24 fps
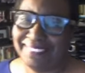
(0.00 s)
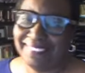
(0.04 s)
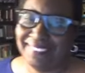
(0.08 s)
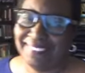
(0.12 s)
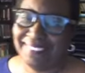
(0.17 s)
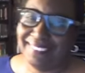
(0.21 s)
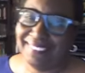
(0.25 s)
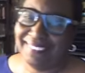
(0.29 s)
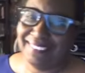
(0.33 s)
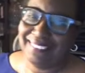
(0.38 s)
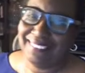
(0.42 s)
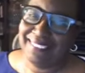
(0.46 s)

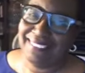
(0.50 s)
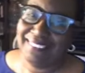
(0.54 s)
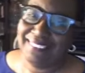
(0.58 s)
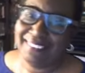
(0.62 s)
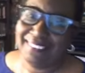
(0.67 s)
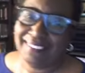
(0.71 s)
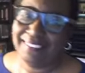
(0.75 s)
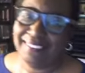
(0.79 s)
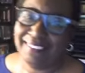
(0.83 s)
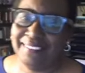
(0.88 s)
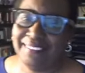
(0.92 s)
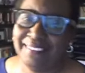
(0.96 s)

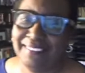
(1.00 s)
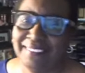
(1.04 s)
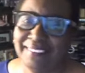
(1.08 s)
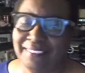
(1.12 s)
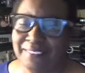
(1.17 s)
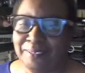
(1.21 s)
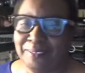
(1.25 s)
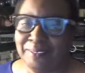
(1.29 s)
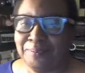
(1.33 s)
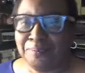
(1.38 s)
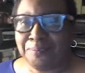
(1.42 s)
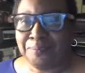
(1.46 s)

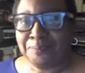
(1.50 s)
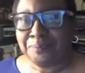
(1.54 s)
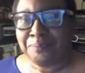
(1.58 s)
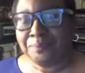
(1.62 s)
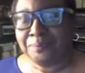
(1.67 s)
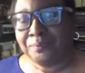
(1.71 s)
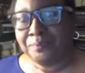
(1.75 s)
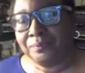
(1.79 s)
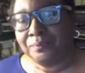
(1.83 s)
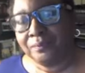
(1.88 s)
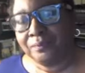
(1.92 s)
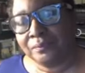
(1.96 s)

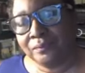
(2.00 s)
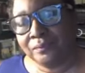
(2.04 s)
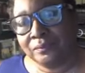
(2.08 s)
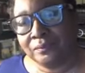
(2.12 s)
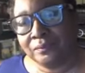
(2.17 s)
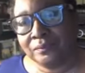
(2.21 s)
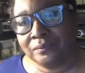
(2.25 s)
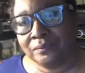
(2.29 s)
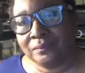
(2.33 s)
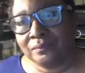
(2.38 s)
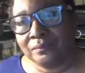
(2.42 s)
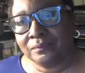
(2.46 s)

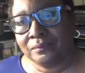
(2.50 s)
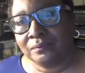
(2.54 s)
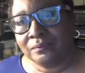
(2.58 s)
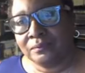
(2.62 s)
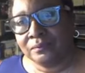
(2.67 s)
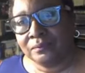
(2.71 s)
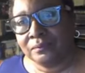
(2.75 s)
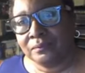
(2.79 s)
(not speaking)